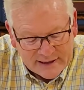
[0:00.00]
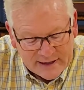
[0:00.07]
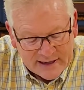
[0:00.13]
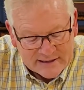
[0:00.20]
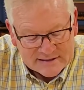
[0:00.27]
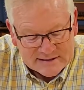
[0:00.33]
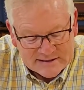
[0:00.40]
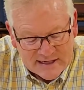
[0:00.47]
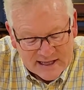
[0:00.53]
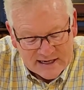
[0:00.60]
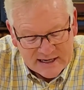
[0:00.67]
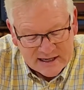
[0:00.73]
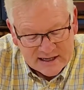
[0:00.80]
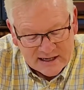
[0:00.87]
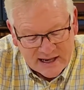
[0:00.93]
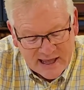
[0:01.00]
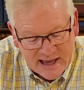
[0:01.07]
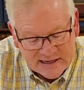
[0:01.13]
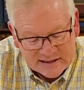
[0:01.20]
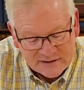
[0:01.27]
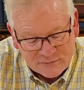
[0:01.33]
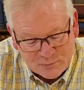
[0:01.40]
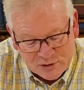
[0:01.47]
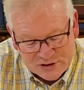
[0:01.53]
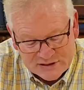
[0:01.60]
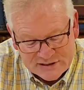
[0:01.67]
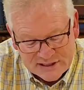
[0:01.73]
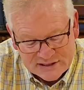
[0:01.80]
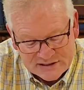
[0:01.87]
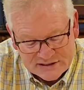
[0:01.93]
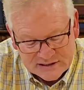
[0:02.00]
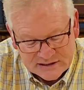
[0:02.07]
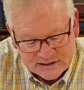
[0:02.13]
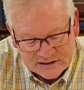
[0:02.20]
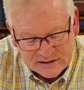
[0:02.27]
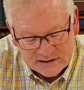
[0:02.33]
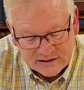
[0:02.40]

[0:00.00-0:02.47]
and steady and active persistent